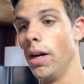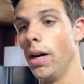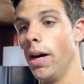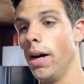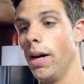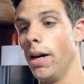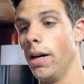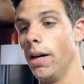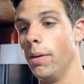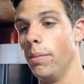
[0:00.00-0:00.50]

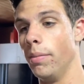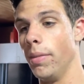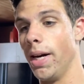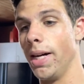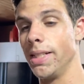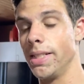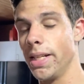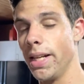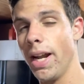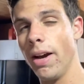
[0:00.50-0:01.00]
I
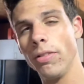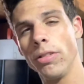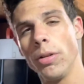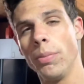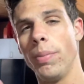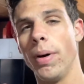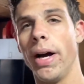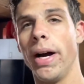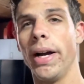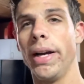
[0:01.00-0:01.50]
did have to
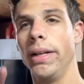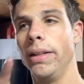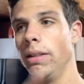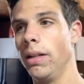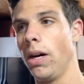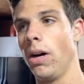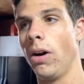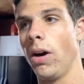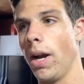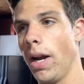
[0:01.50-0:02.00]
buy, I
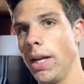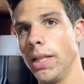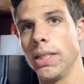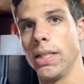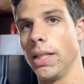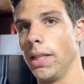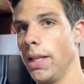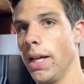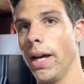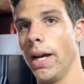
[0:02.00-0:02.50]
already
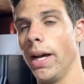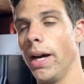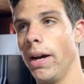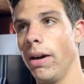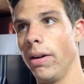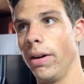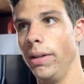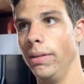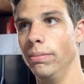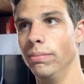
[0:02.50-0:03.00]
said that
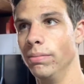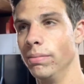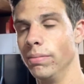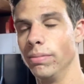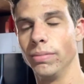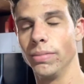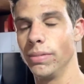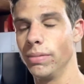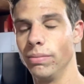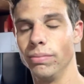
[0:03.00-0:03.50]

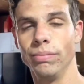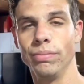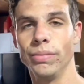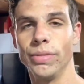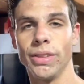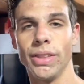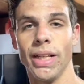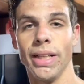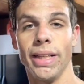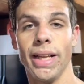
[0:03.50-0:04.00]

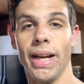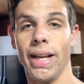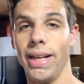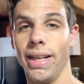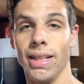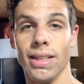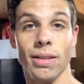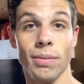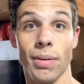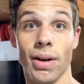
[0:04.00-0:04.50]
I
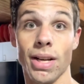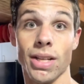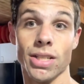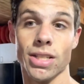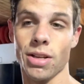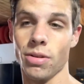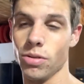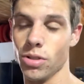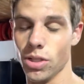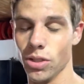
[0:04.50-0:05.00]
needed to buy a
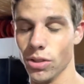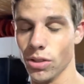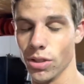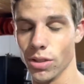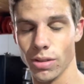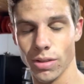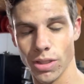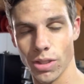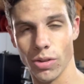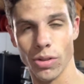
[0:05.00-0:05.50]
slave cylinder,
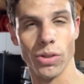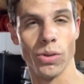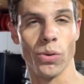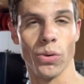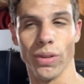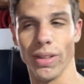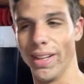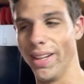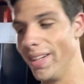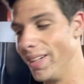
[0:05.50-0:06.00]
so ignore
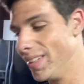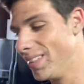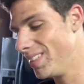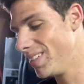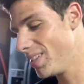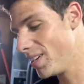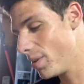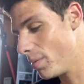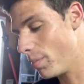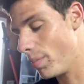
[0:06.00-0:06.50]
that.
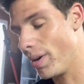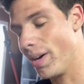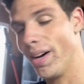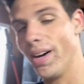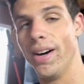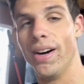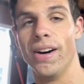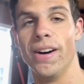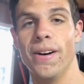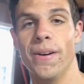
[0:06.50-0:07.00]

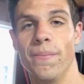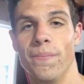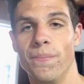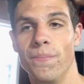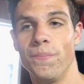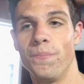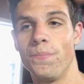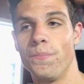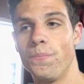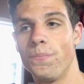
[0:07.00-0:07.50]
But
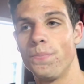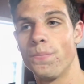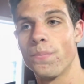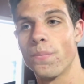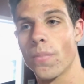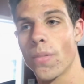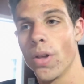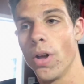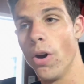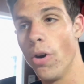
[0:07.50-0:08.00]

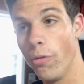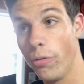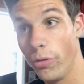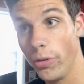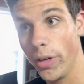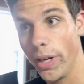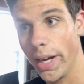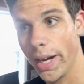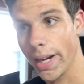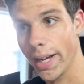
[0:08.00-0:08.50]

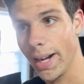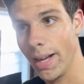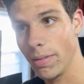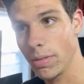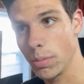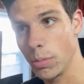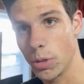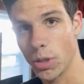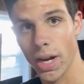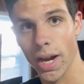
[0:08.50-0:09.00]
hopefully I can have
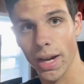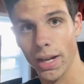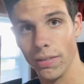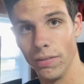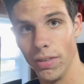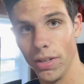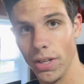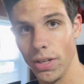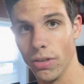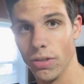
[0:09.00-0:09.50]
some dragging
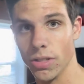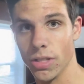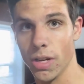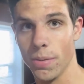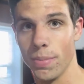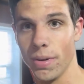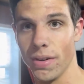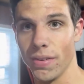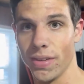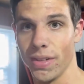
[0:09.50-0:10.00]
videos up
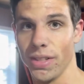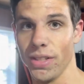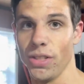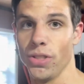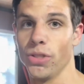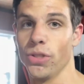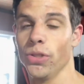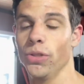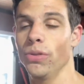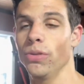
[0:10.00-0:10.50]
and everything
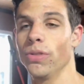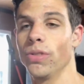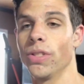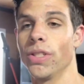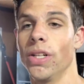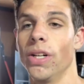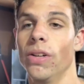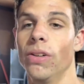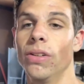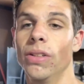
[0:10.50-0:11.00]
soon.
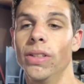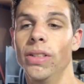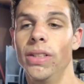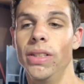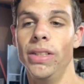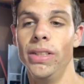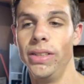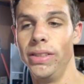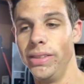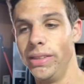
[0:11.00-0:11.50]
So
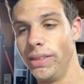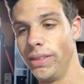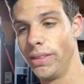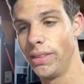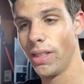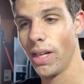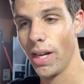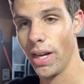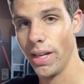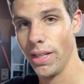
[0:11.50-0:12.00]

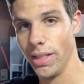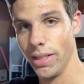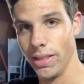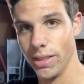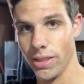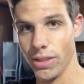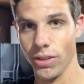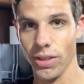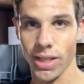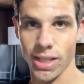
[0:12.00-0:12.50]

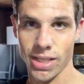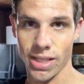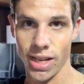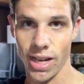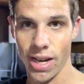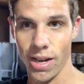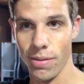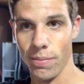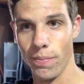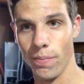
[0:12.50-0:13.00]
until next
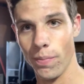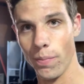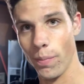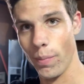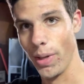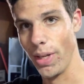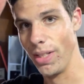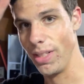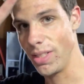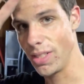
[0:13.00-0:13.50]
time,
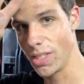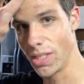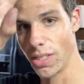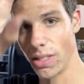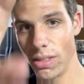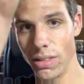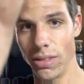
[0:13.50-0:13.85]
peace.